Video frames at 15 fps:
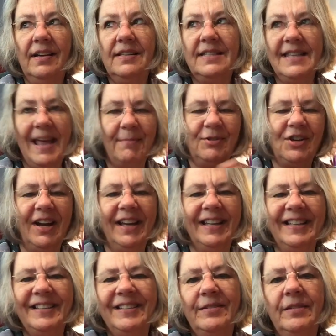
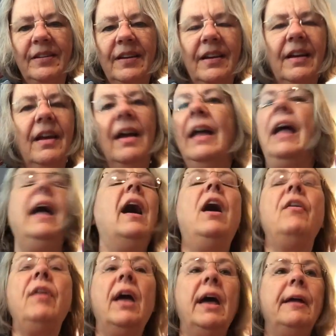Snapdragon.
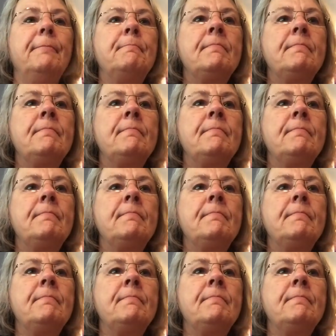Okay,